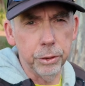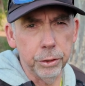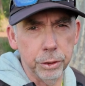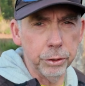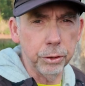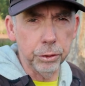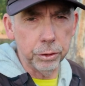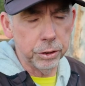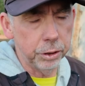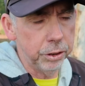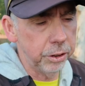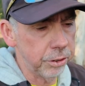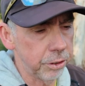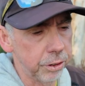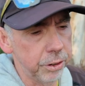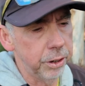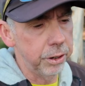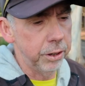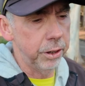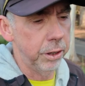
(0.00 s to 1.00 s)
really good
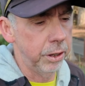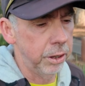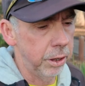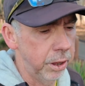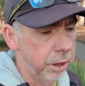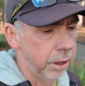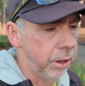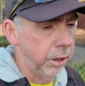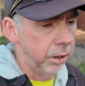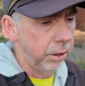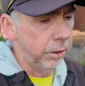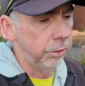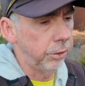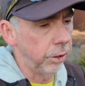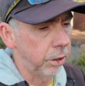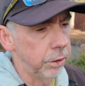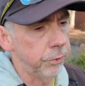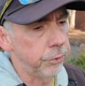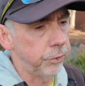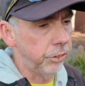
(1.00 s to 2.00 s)
condition.
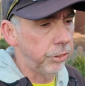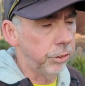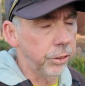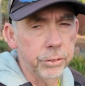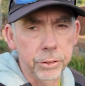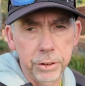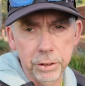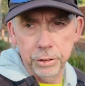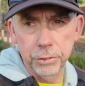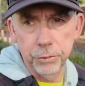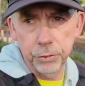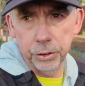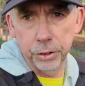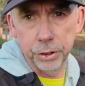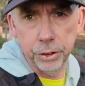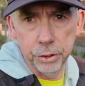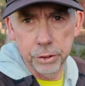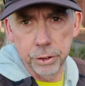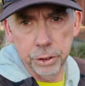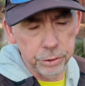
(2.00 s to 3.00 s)
So the facilities are
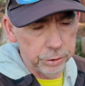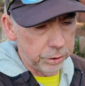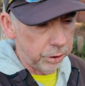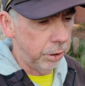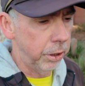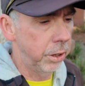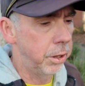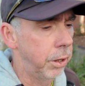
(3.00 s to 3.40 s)
very nice.